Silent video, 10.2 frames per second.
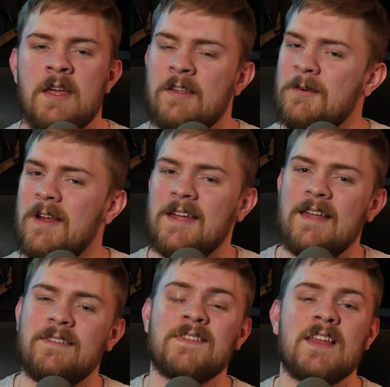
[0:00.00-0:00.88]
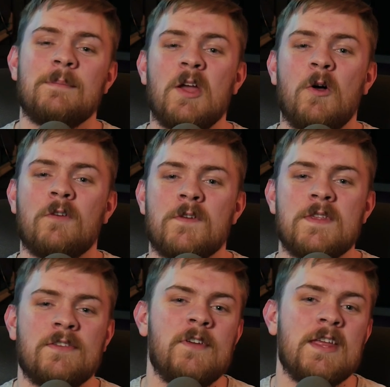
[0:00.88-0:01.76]
So all right guys, that's going to be all for
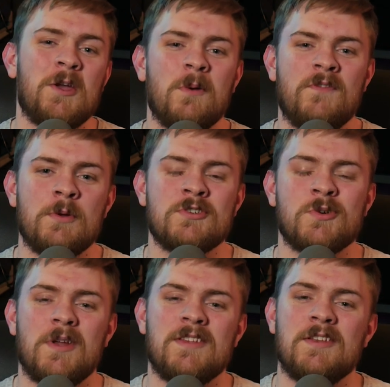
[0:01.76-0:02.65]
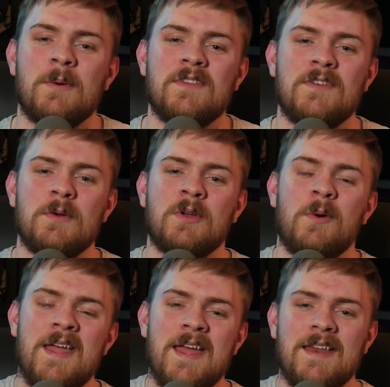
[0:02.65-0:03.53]
this video. If you enjoyed, you know what to do.
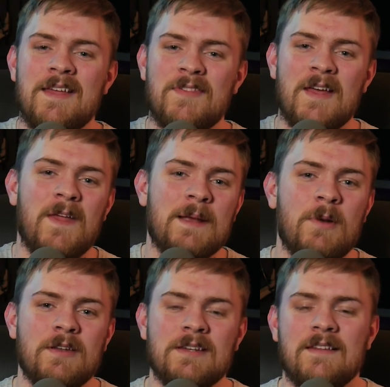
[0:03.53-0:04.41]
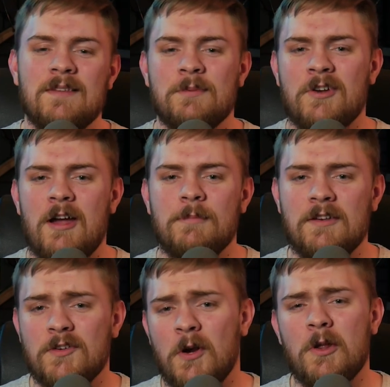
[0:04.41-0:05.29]
Go ahead, hit that like button, get subscribed,
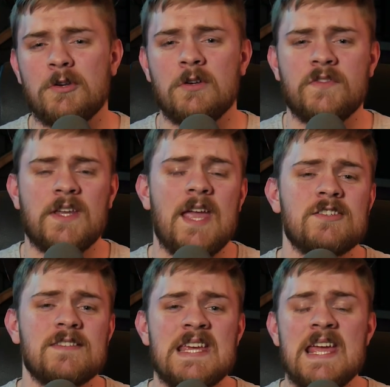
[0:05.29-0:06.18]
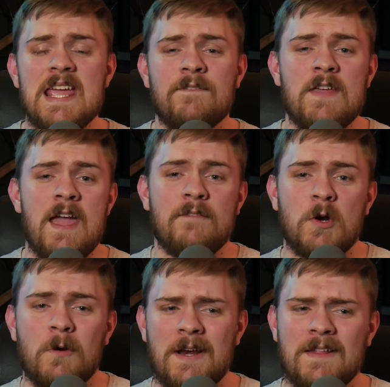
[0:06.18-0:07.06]
and turn on notifications if you
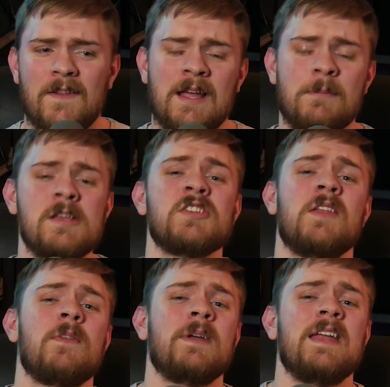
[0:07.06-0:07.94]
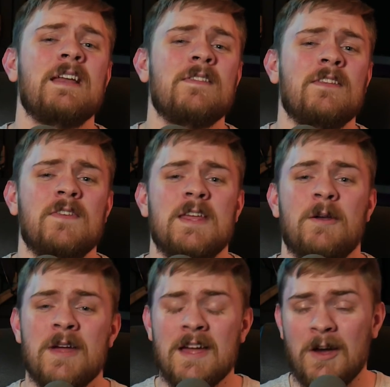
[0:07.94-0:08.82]
haven't already. Like I mentioned at the beginning of this video,